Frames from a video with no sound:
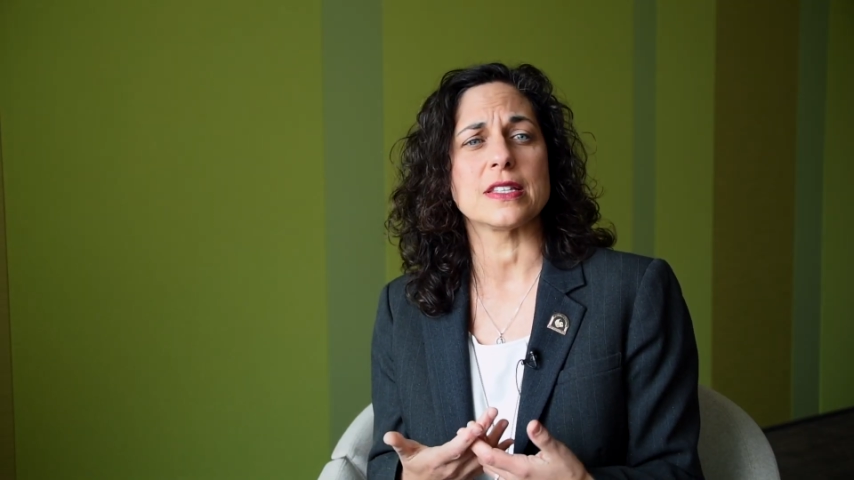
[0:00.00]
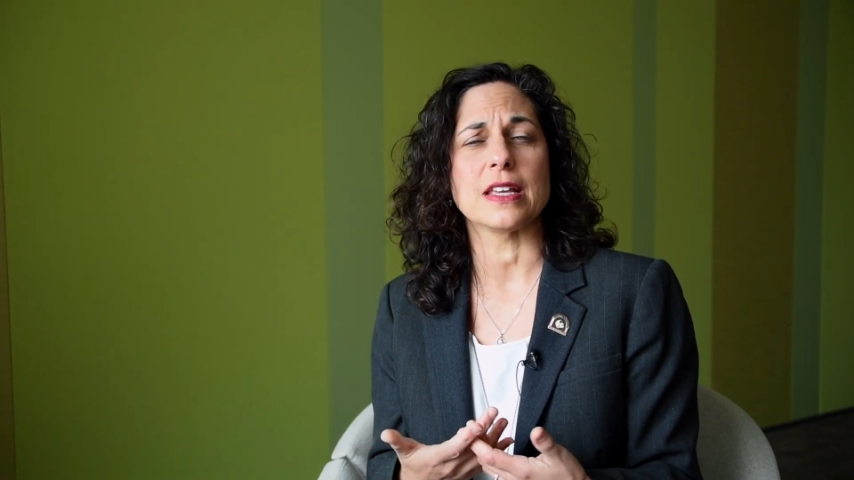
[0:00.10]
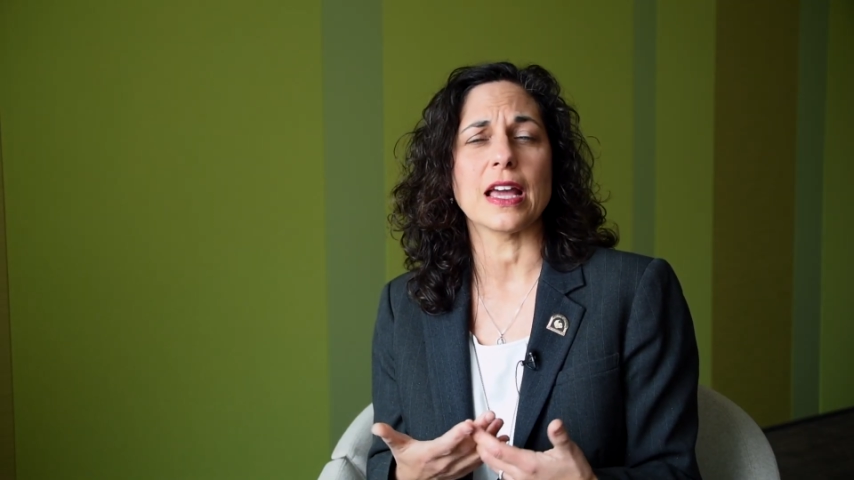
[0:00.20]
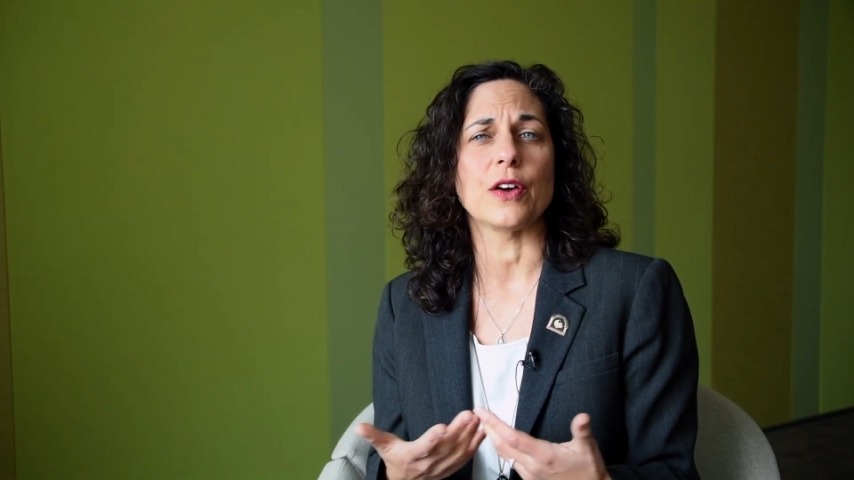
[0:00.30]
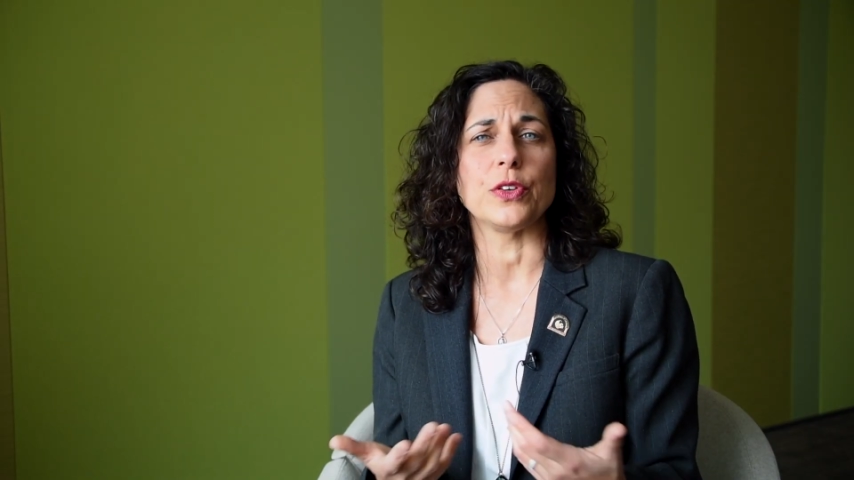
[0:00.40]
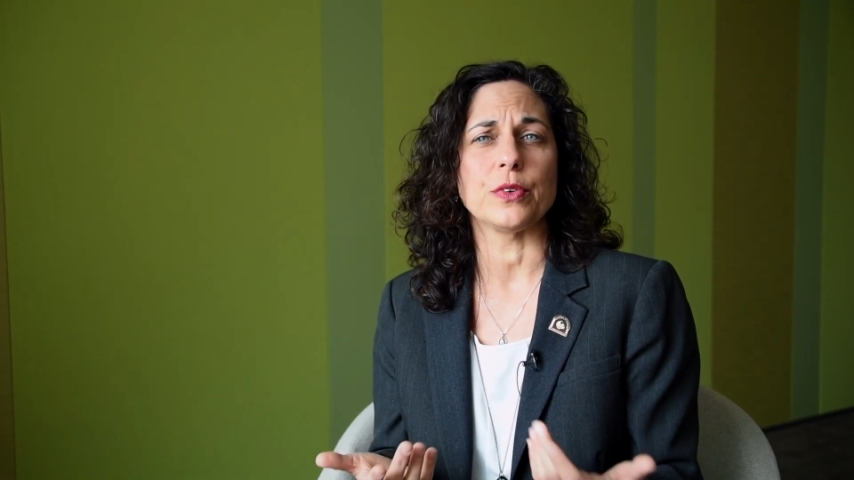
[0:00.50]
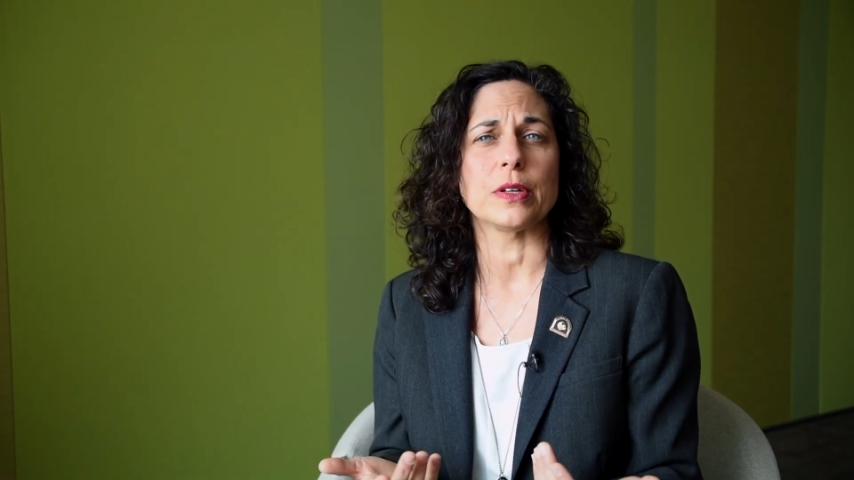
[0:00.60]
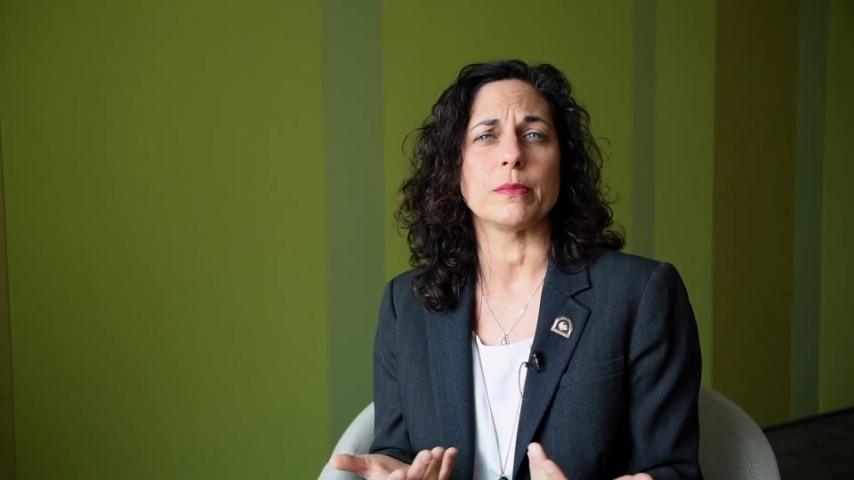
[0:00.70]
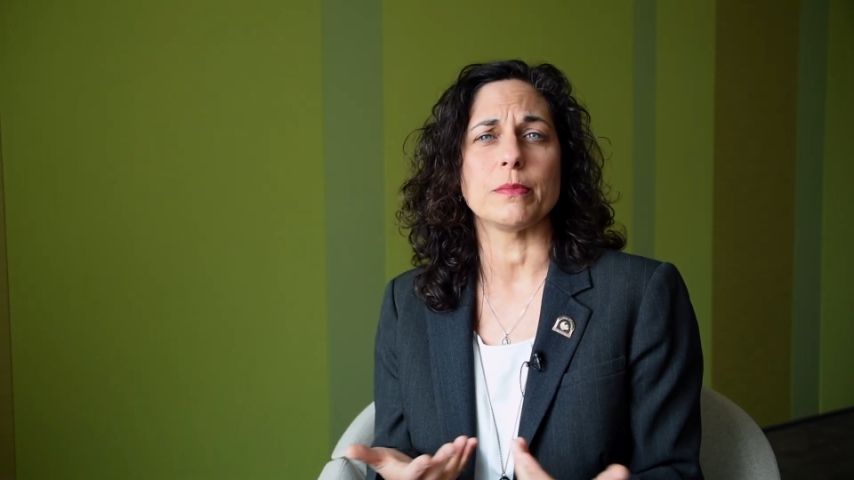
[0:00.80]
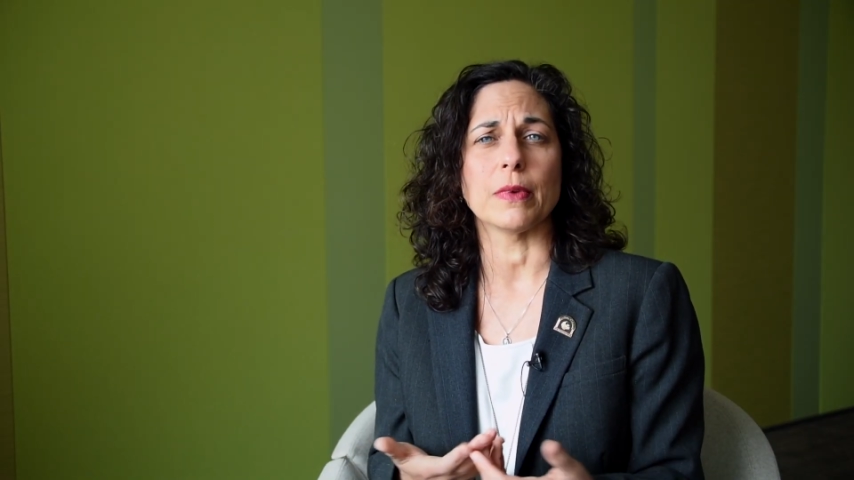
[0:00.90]
seeing how you
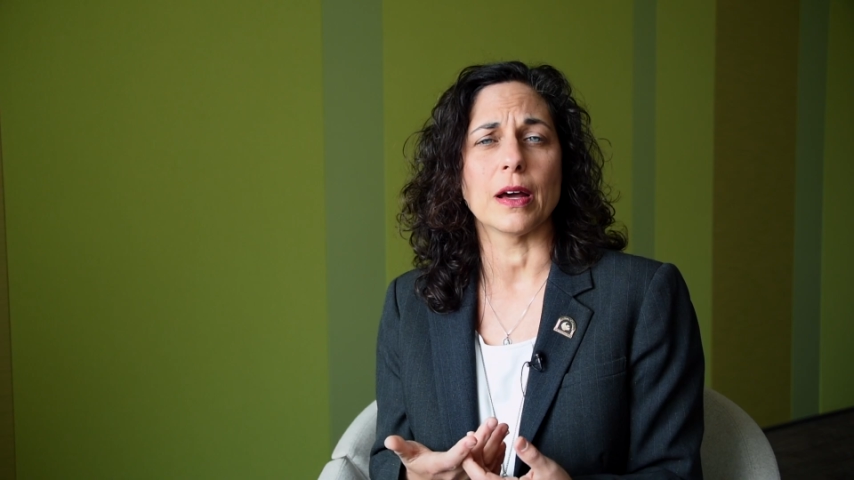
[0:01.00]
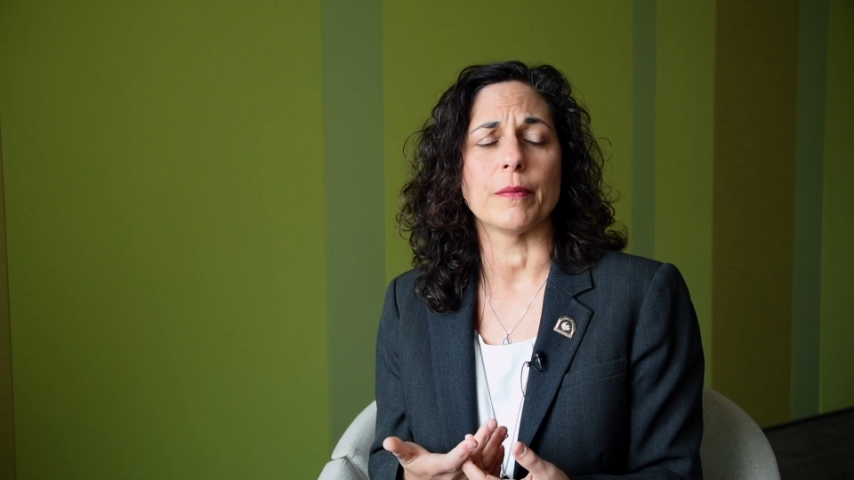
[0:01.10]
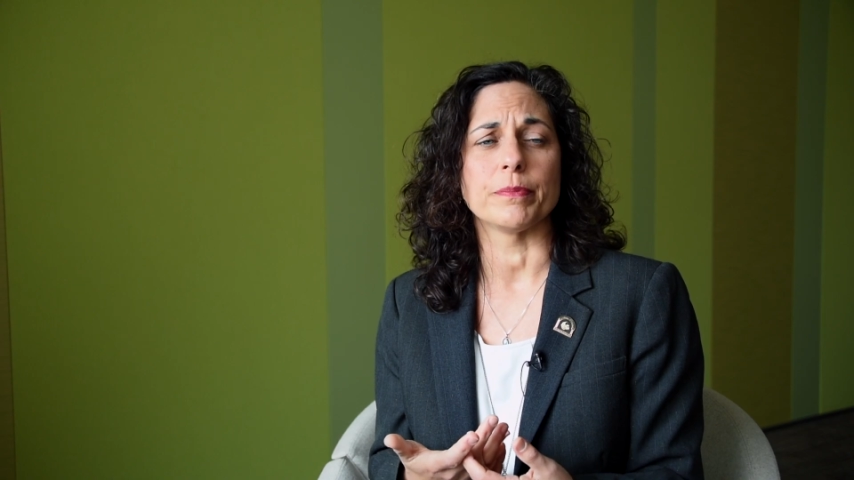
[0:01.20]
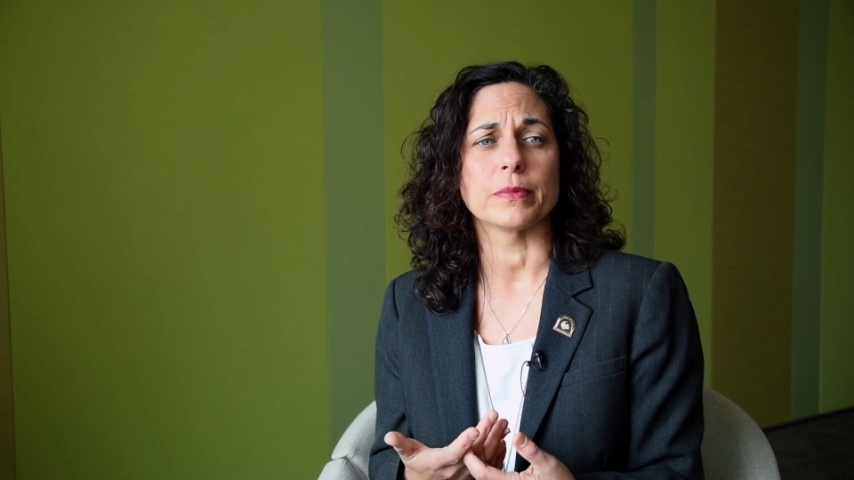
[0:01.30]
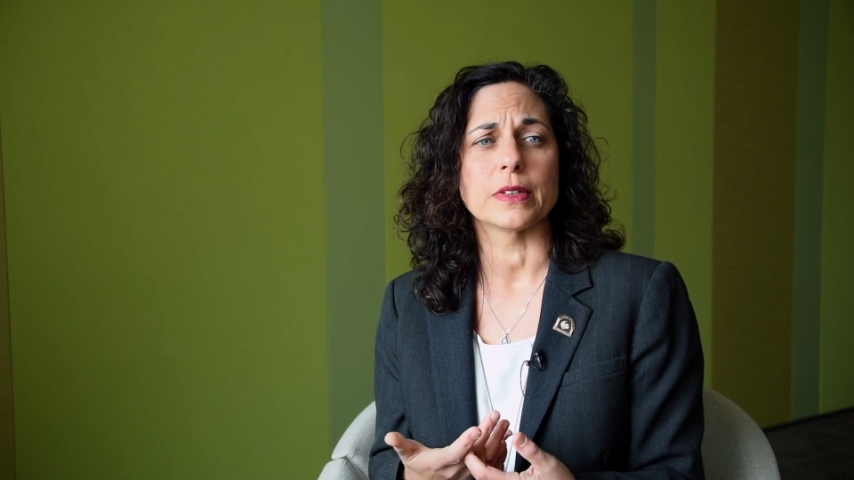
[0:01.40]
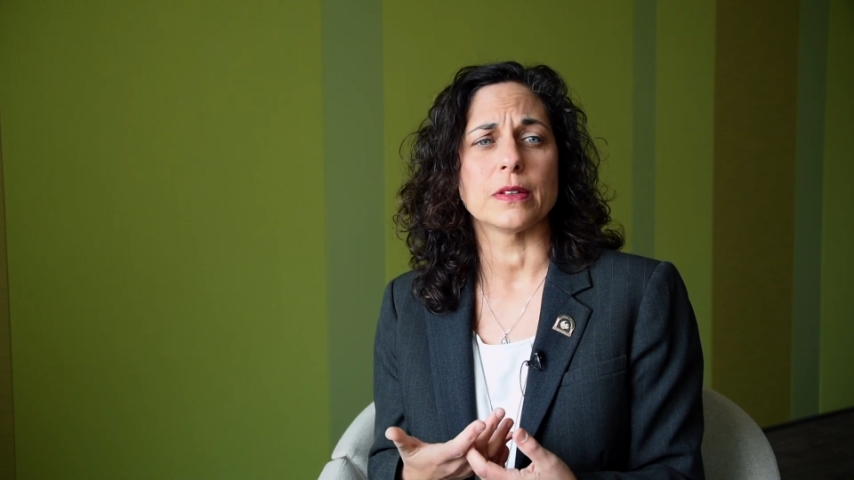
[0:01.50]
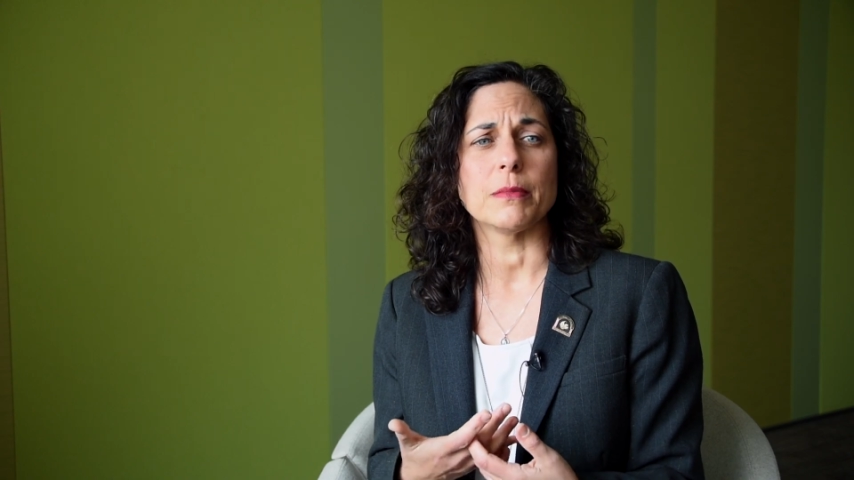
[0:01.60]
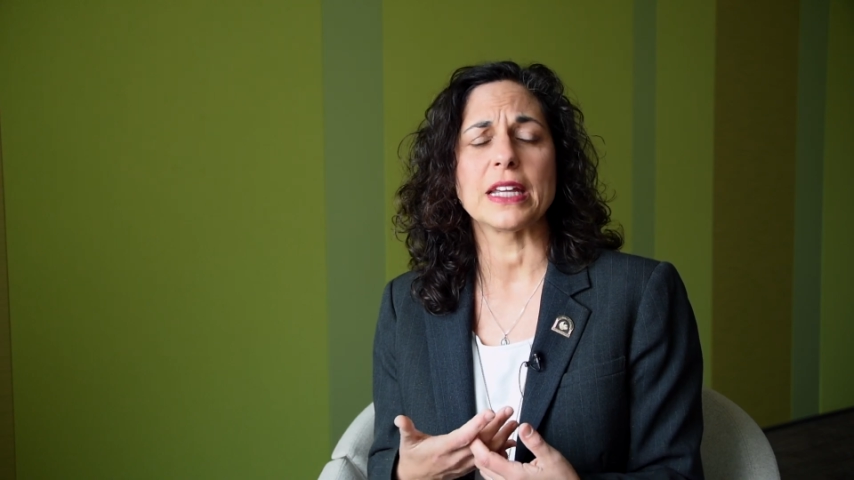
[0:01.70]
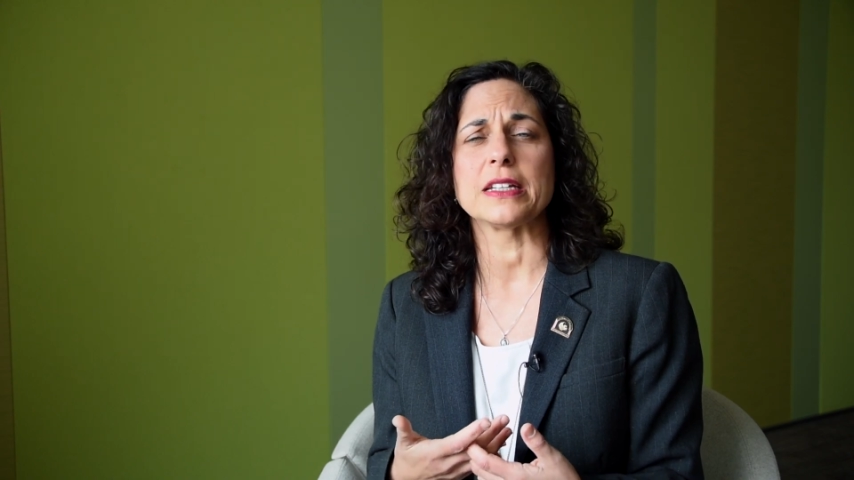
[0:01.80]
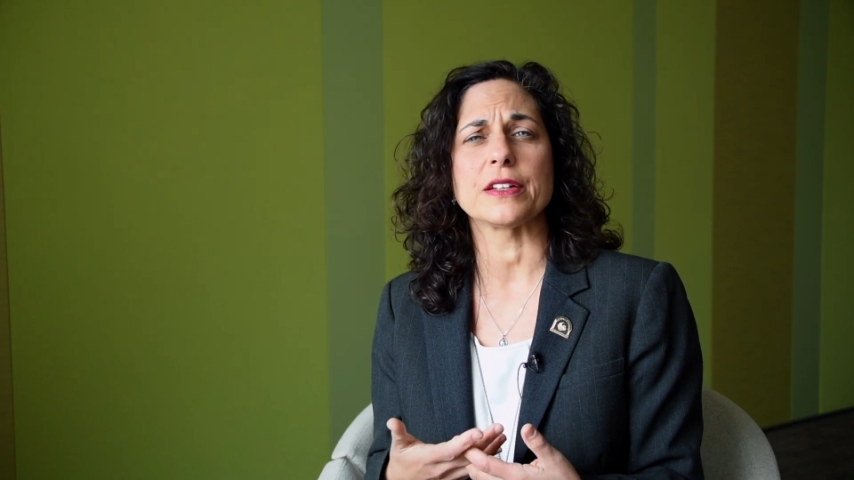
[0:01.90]
can um,
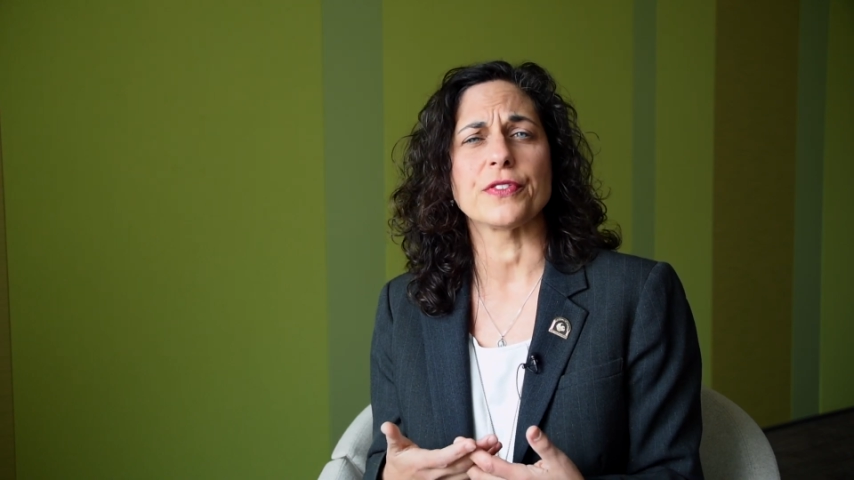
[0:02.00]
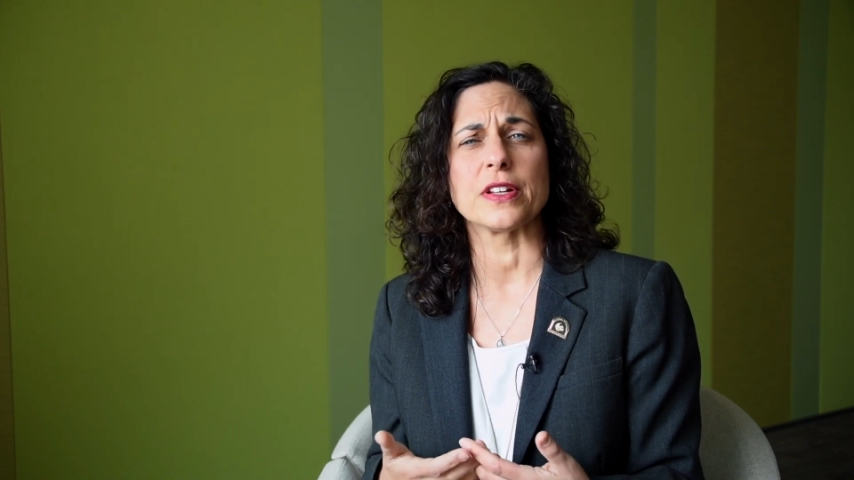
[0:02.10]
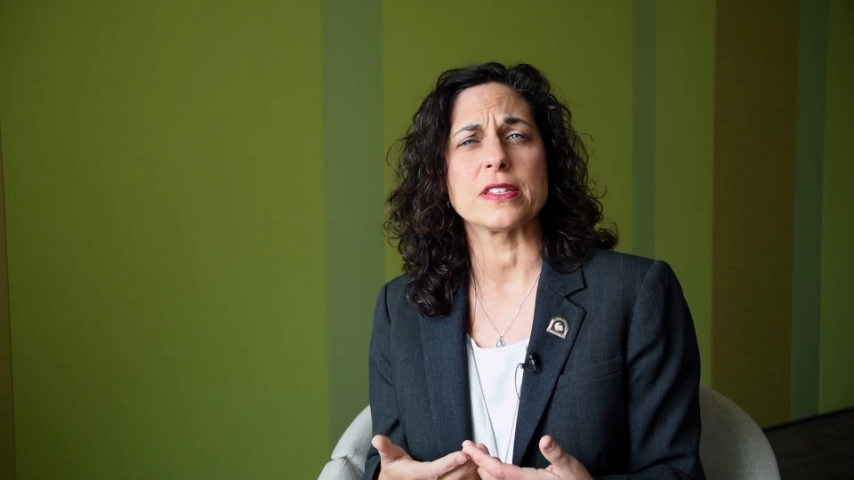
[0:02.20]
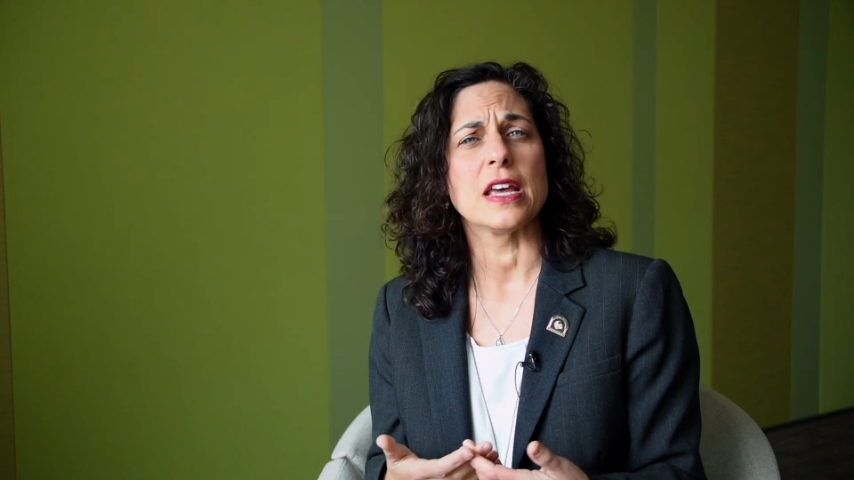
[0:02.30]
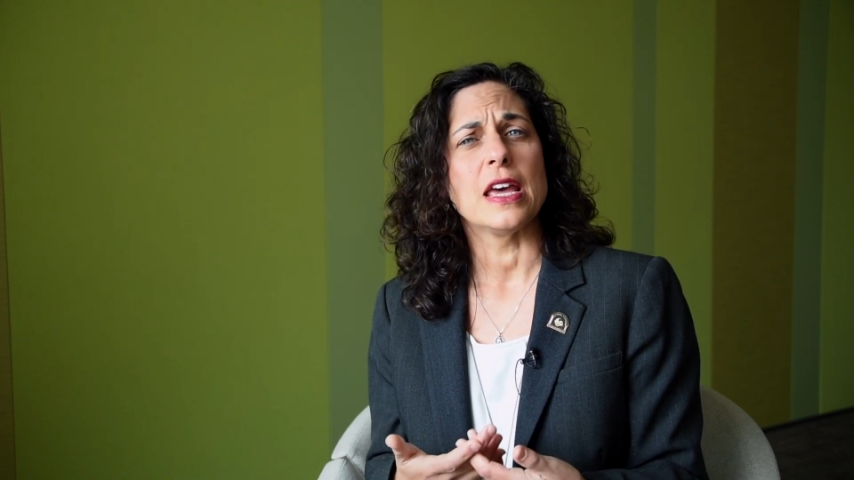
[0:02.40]
make a difference.